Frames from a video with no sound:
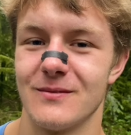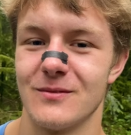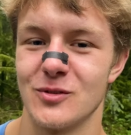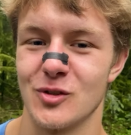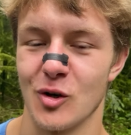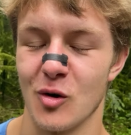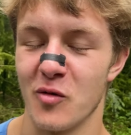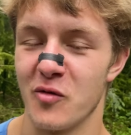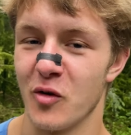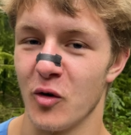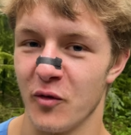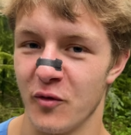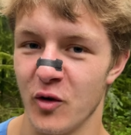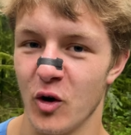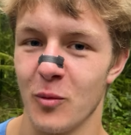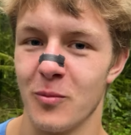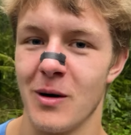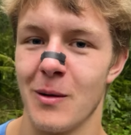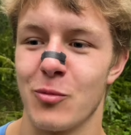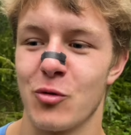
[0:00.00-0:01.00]
So I
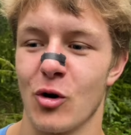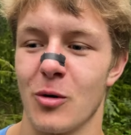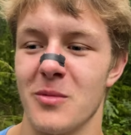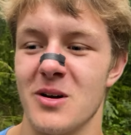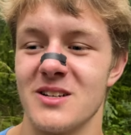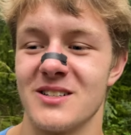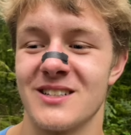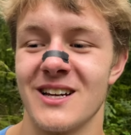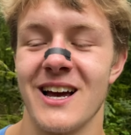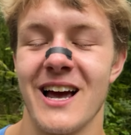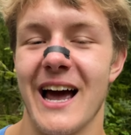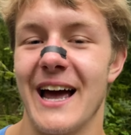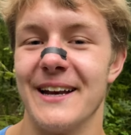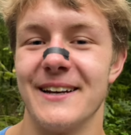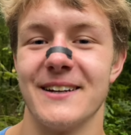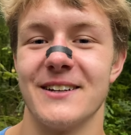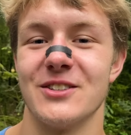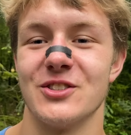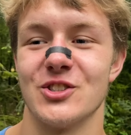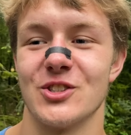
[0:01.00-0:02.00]
fulfilled my promise and
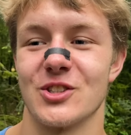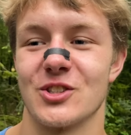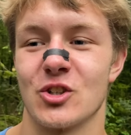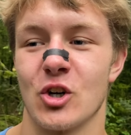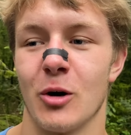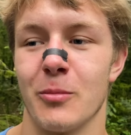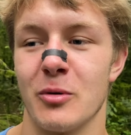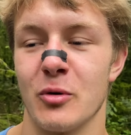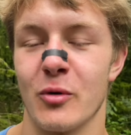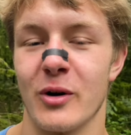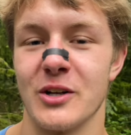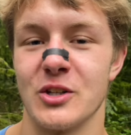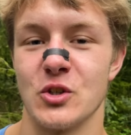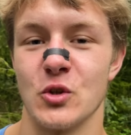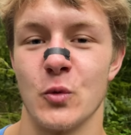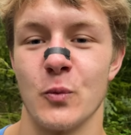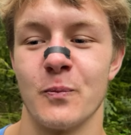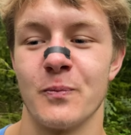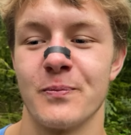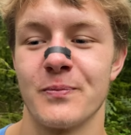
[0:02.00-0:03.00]
didn't just copyright
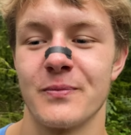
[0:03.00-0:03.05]
you.